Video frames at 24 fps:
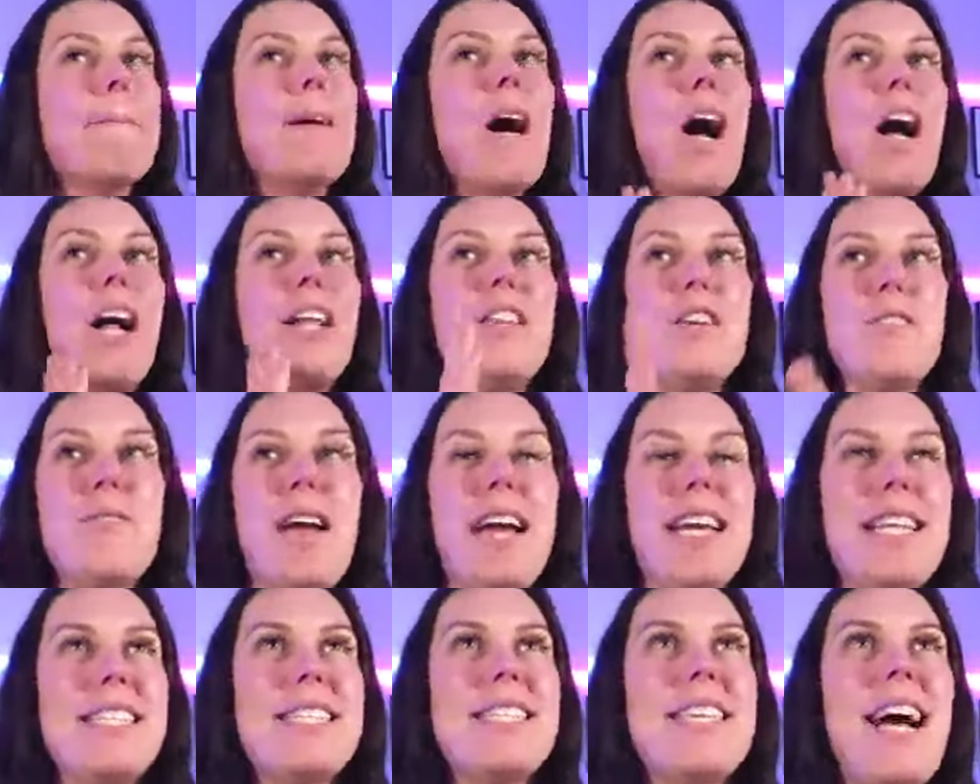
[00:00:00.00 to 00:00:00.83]
On the
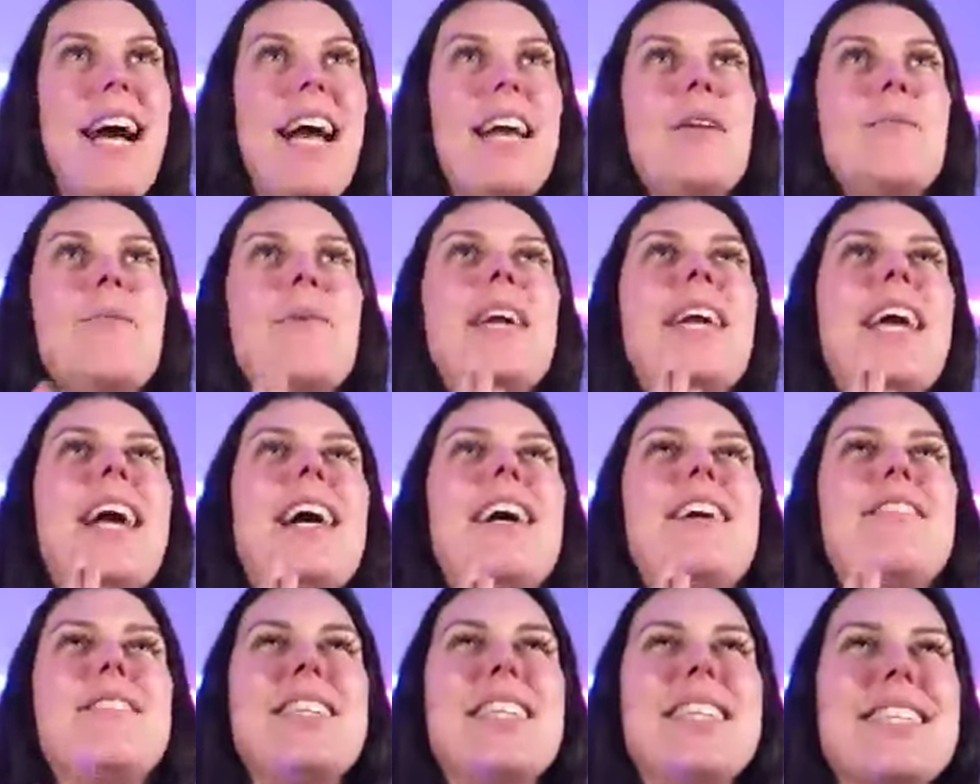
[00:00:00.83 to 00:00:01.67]
right side, we
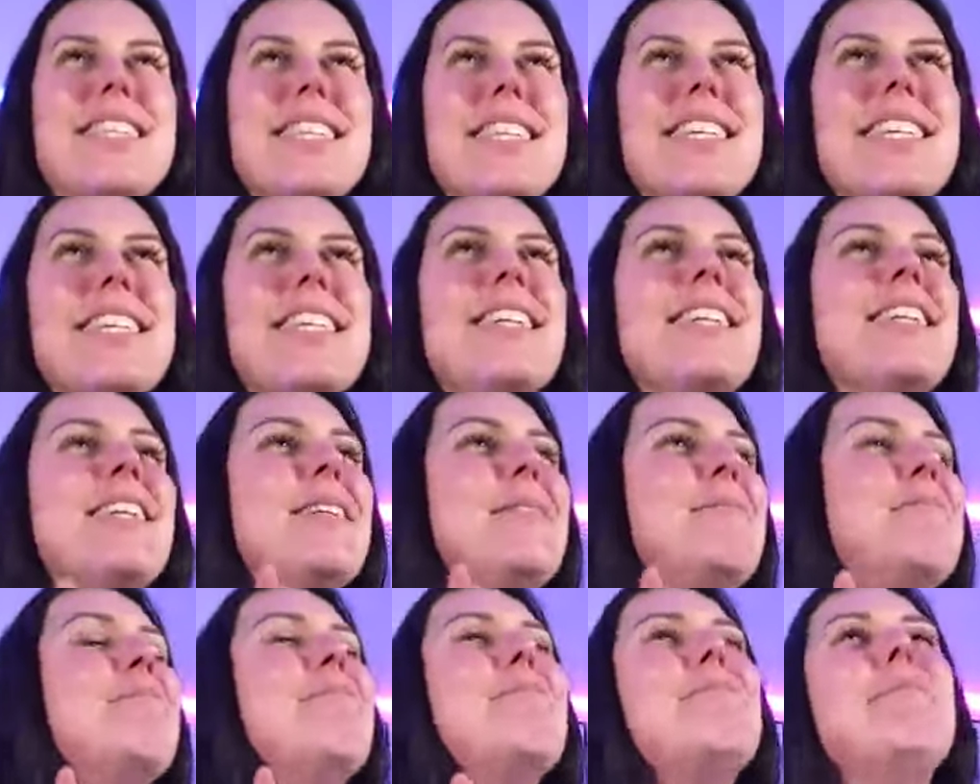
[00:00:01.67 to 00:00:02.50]
have these
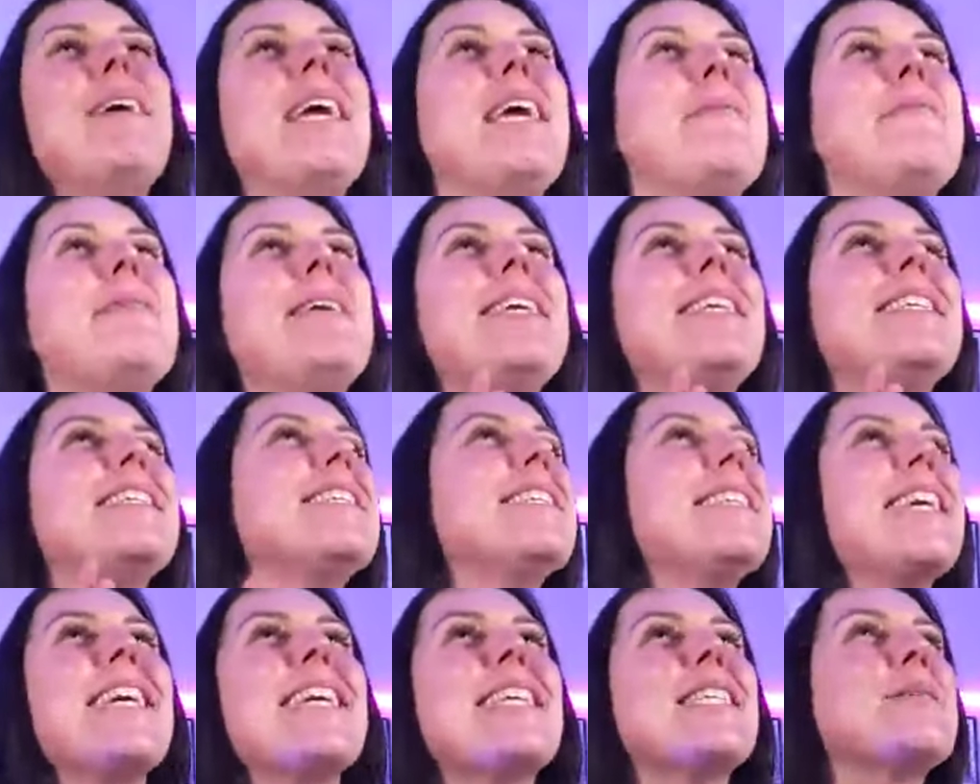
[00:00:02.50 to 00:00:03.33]
little, maybe
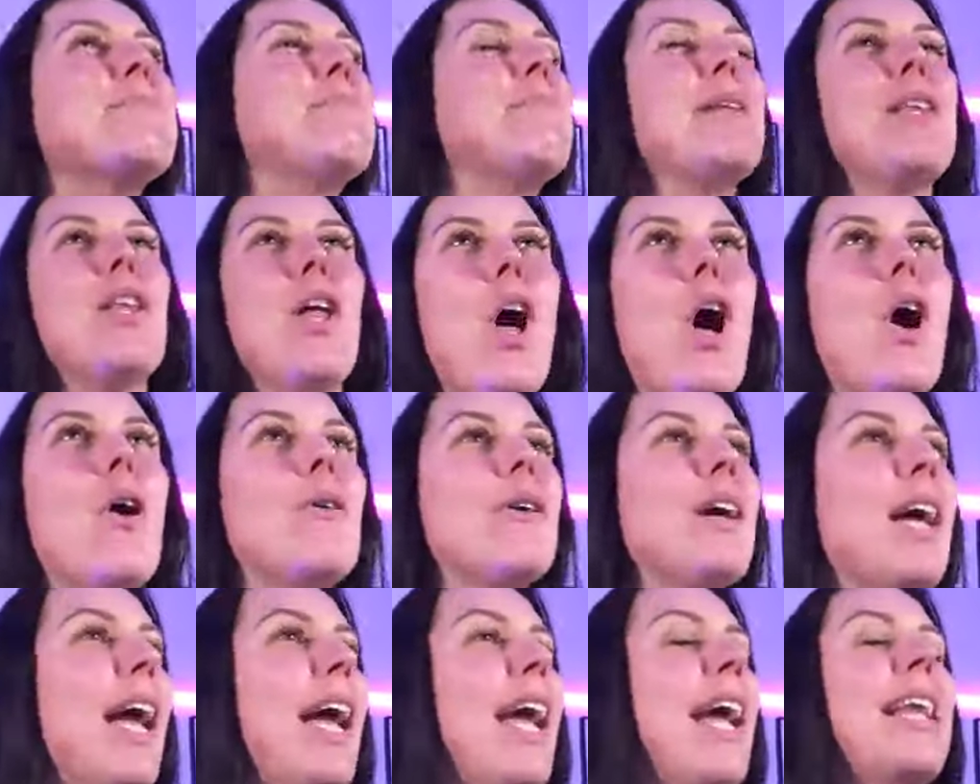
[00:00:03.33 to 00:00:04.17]
six below,
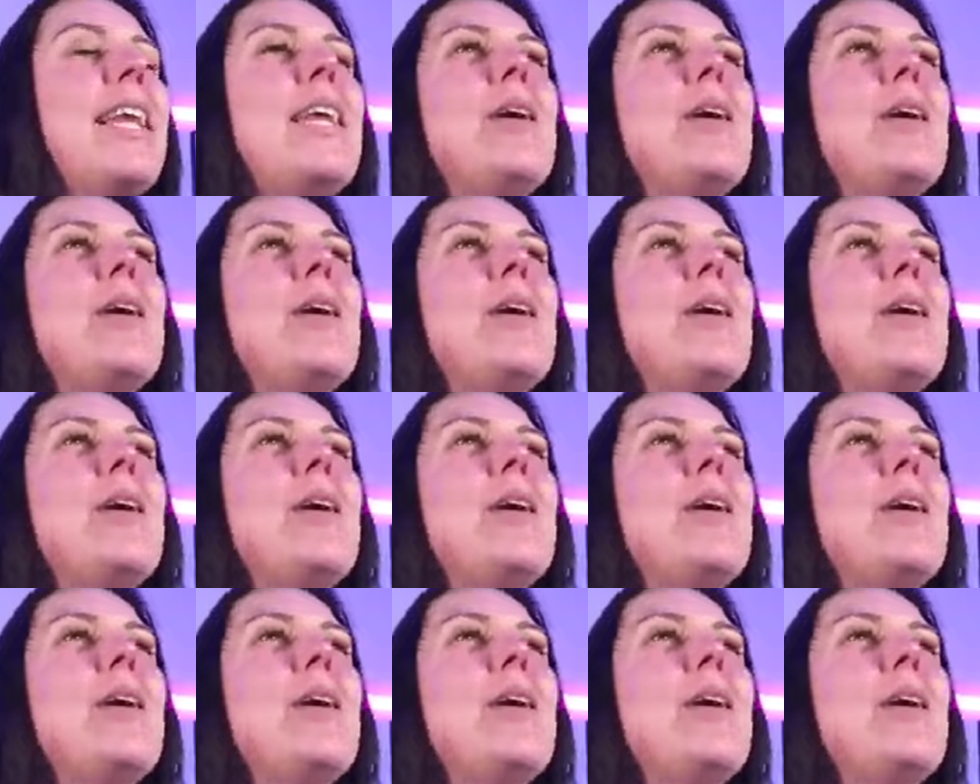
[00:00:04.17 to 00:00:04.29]
okay?